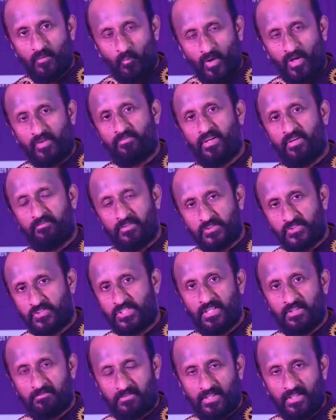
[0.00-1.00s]
What we have
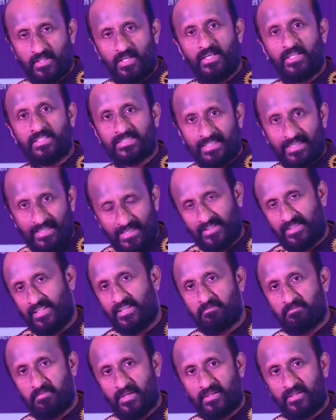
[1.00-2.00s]
achieved is
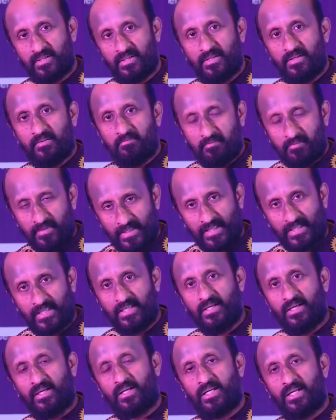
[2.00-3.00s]
nothing but
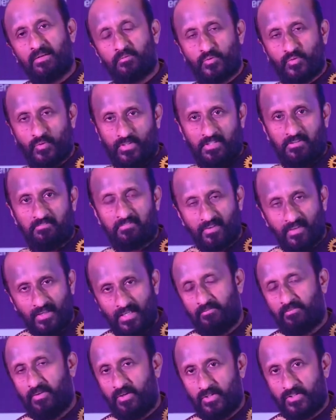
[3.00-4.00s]
taking our club to a different
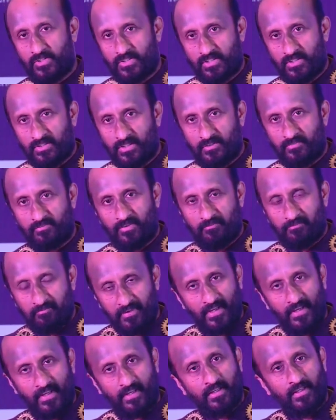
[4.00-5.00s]
level altogether, from
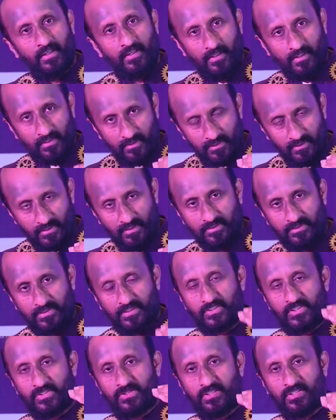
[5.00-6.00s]
where the
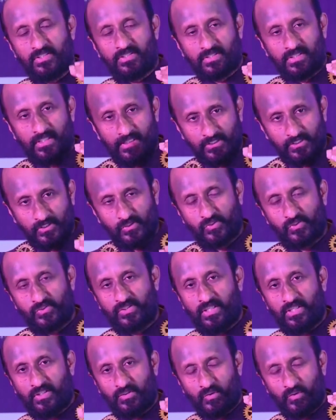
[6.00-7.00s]
successors like Jose
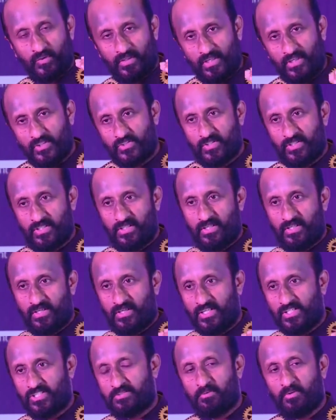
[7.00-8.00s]
Chacko, Rajshekhar,
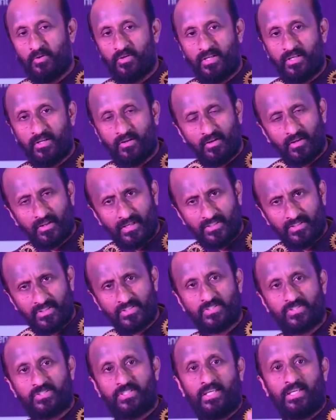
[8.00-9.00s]
Raj Mohan, and all can
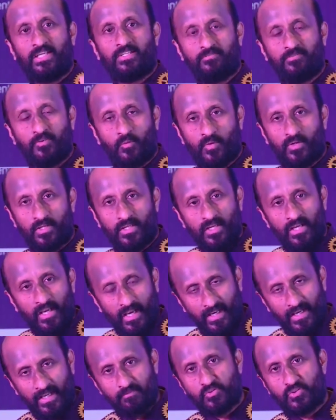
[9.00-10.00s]
just take it forward.
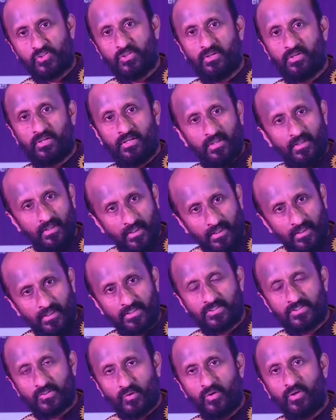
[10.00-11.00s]
And I'm sure it
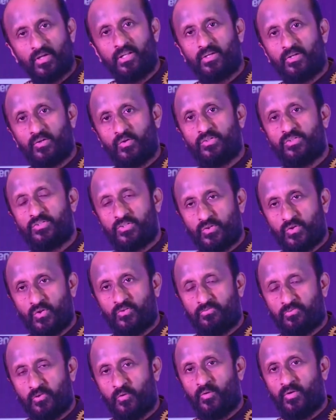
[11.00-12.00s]
is only going to
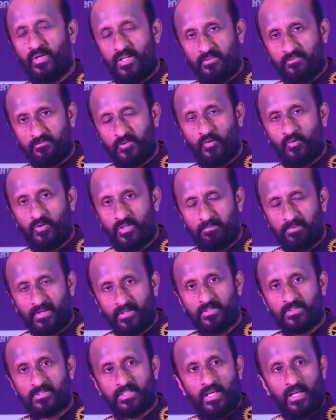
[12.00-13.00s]
go forward and forward,
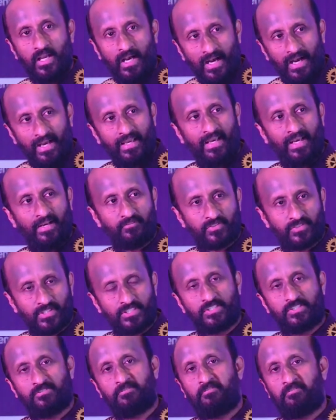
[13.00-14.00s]
because I have
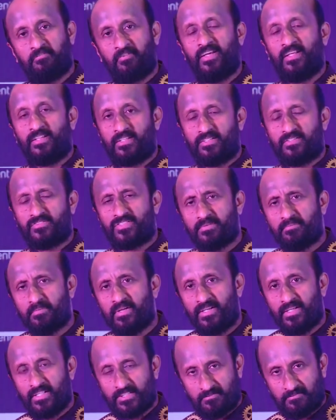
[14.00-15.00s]
such faith,
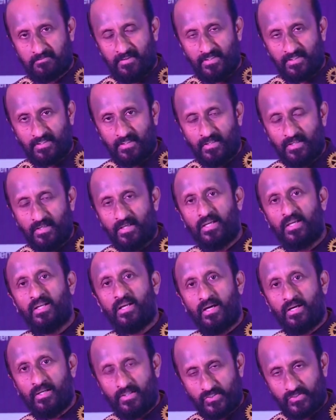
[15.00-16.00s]
tremendous faith in
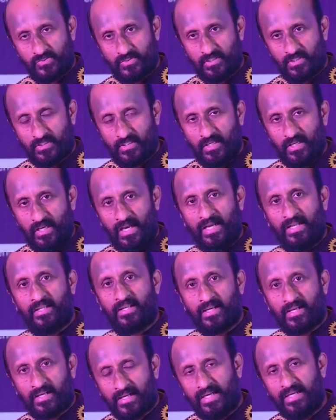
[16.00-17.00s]
our district. And
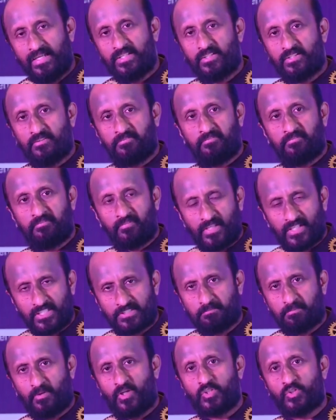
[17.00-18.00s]
the kind of
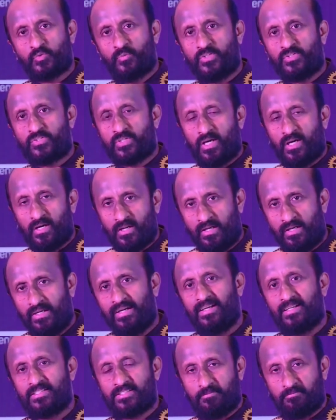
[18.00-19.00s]
response which our
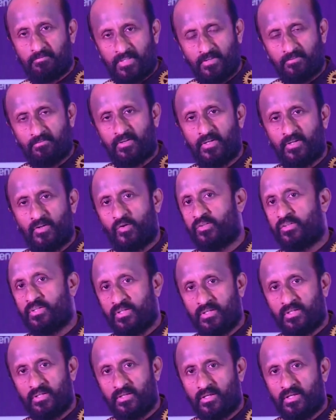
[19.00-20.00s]
leaders have given during
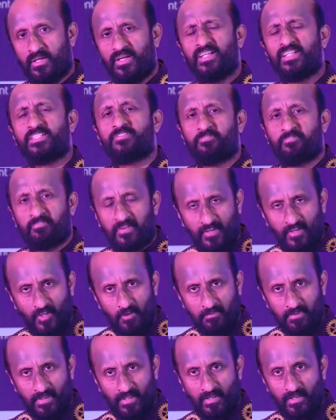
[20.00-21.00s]
the year is
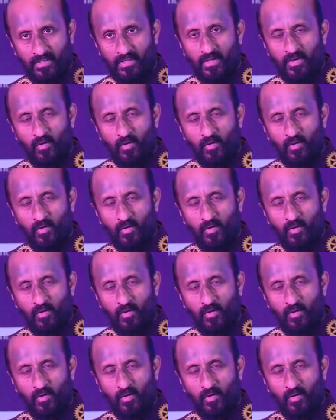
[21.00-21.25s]
phenomenal.